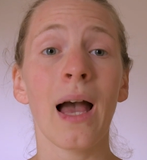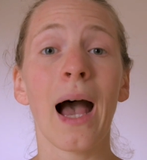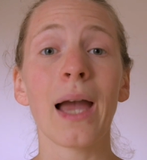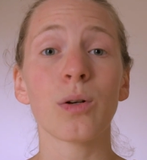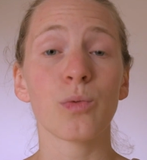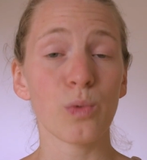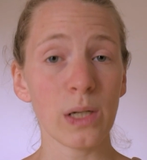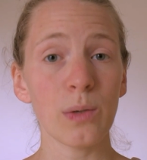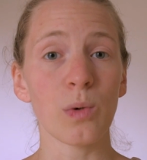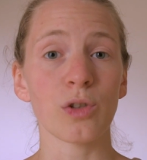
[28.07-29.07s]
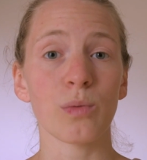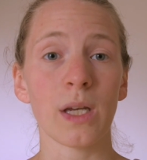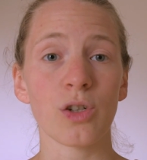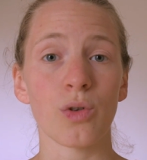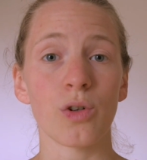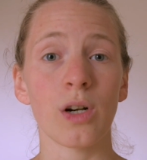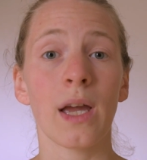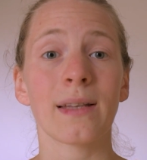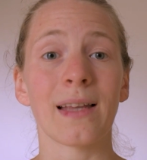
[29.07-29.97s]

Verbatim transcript: I really want to make sure